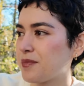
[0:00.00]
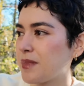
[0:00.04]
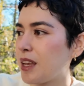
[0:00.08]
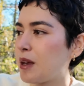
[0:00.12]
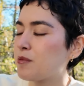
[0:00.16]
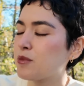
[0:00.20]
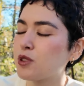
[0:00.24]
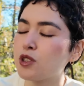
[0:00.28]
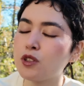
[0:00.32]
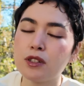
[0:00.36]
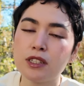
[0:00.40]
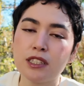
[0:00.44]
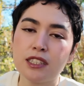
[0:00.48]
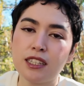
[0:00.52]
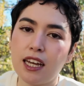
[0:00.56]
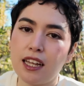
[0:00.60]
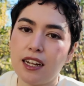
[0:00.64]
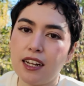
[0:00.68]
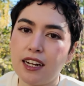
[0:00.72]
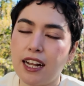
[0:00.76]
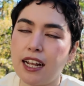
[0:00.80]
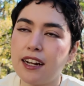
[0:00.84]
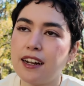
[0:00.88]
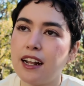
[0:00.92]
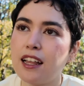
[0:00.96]
I'm so
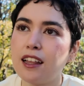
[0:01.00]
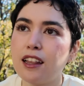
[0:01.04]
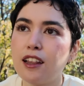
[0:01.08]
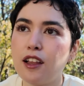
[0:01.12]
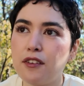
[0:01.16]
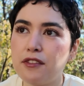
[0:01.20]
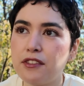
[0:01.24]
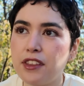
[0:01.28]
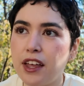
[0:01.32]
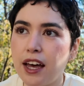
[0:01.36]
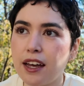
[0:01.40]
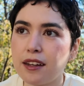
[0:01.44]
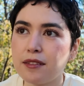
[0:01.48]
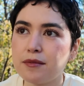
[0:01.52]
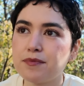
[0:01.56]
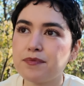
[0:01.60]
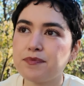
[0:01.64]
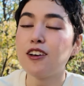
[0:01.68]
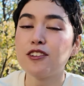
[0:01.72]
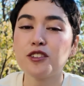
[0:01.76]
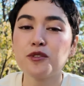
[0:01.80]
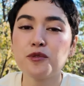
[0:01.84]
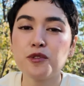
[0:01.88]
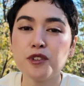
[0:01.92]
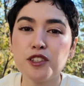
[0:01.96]
excited, and I love that.
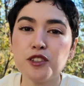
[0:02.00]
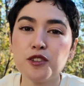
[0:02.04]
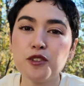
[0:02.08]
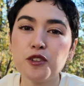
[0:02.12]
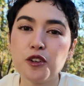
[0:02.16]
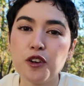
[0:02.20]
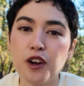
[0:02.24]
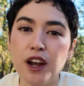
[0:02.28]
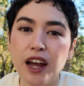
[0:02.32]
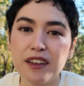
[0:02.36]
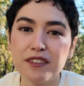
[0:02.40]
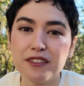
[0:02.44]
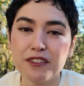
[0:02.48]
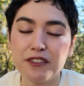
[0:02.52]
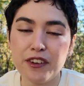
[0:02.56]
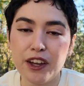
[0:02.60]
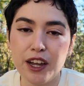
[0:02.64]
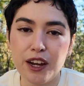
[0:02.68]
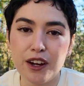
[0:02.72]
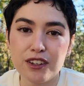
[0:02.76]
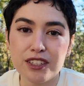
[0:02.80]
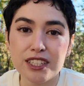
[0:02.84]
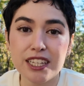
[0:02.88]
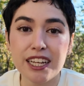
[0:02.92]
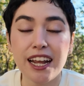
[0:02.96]
I also want to do craft
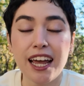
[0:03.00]
fairs,